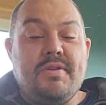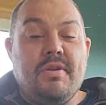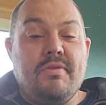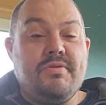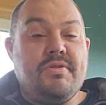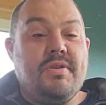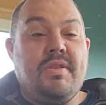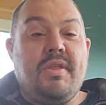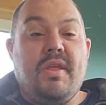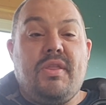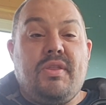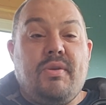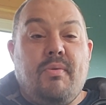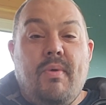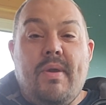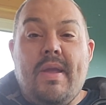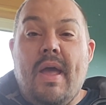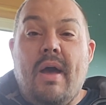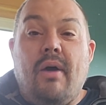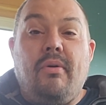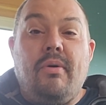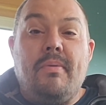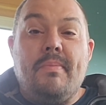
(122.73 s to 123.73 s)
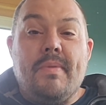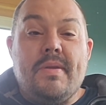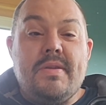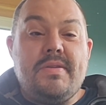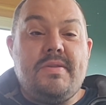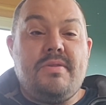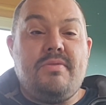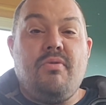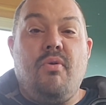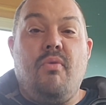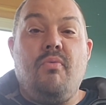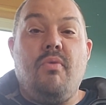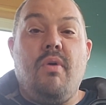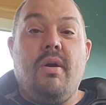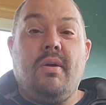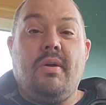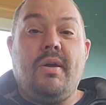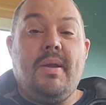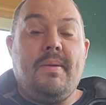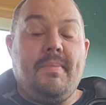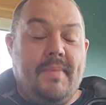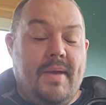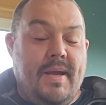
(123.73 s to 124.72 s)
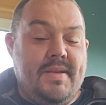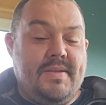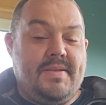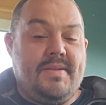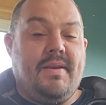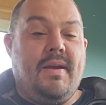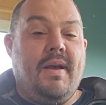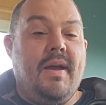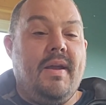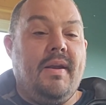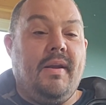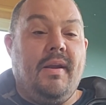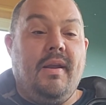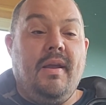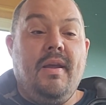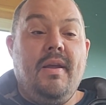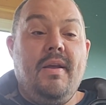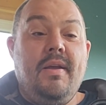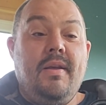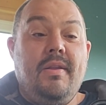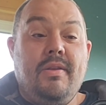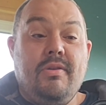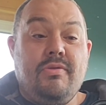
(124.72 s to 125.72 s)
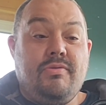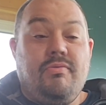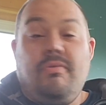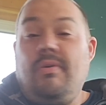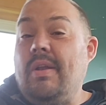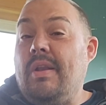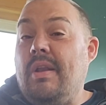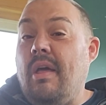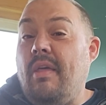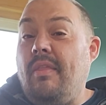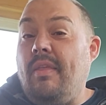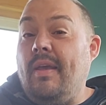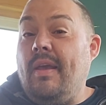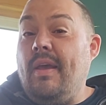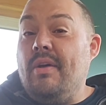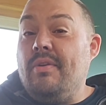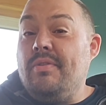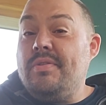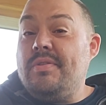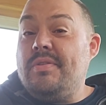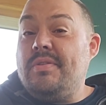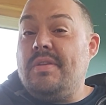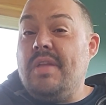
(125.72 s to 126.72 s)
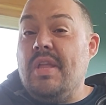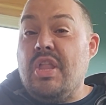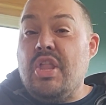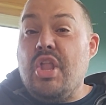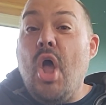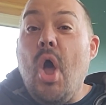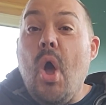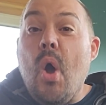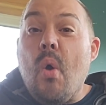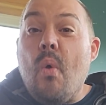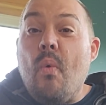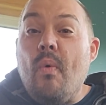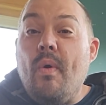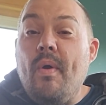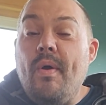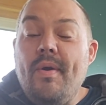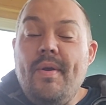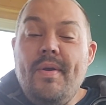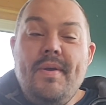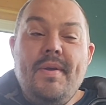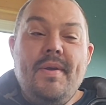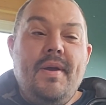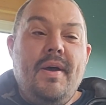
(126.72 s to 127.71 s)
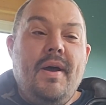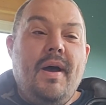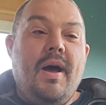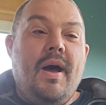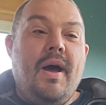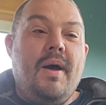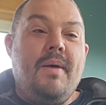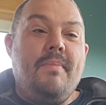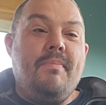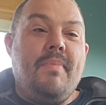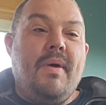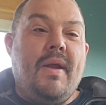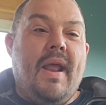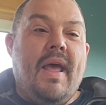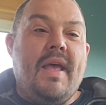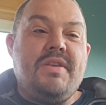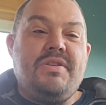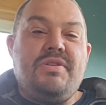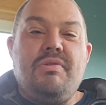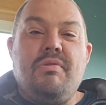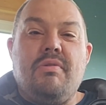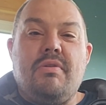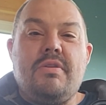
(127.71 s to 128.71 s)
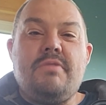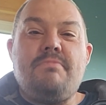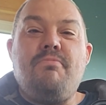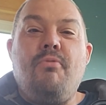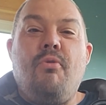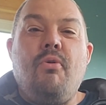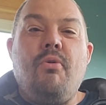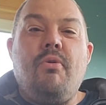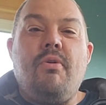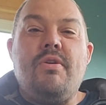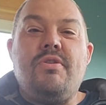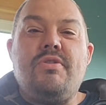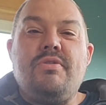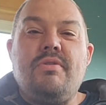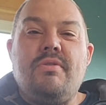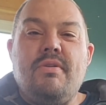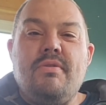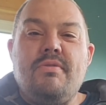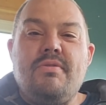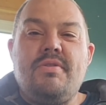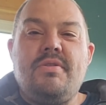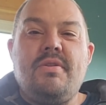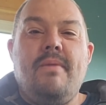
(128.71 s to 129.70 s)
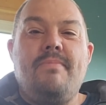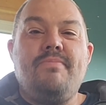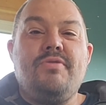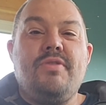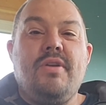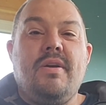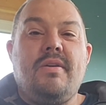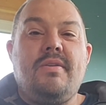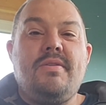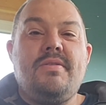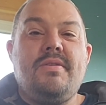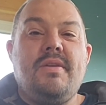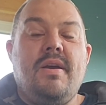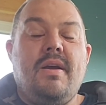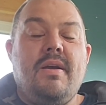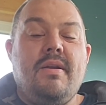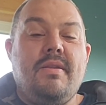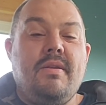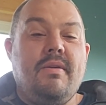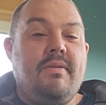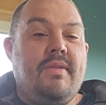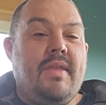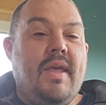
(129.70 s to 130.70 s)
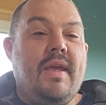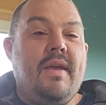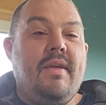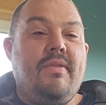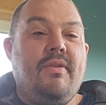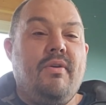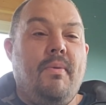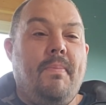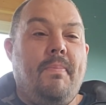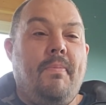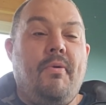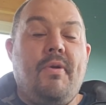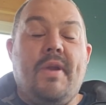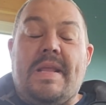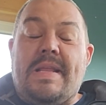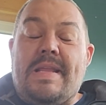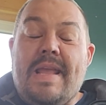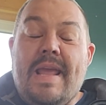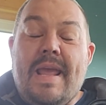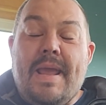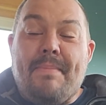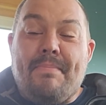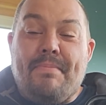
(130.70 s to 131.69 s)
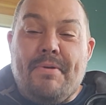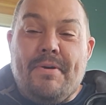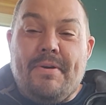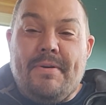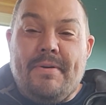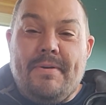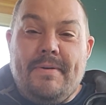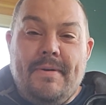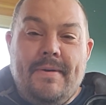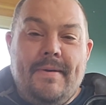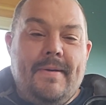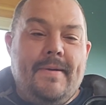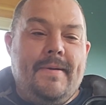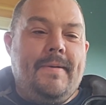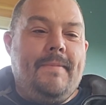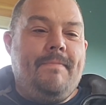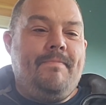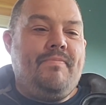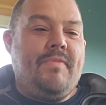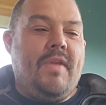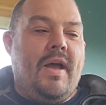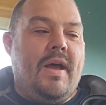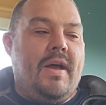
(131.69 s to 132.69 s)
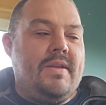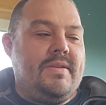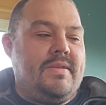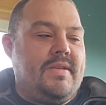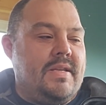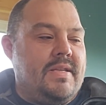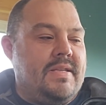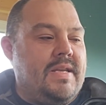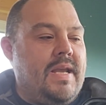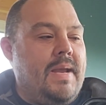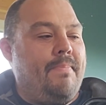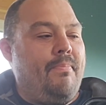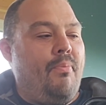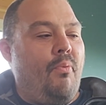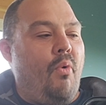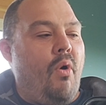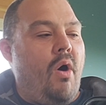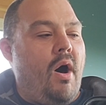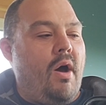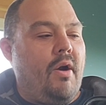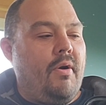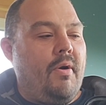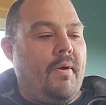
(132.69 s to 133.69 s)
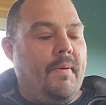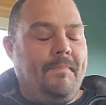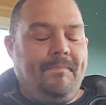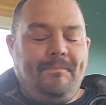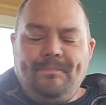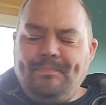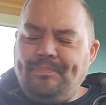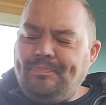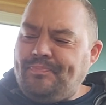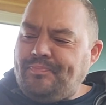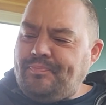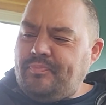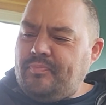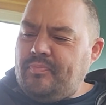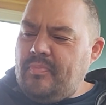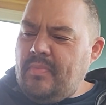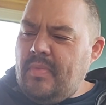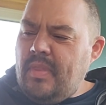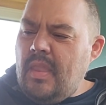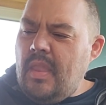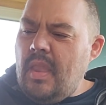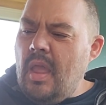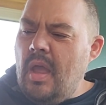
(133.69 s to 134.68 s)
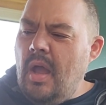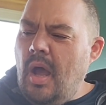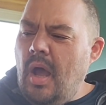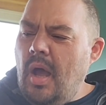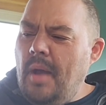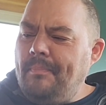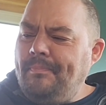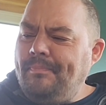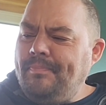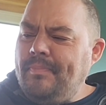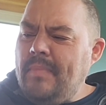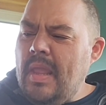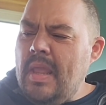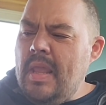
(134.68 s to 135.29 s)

Those are the three elements to a walking bass line. There's really nothing else to know. But as you explore each of those subjects, they're pretty deep. It's a deep water. Um,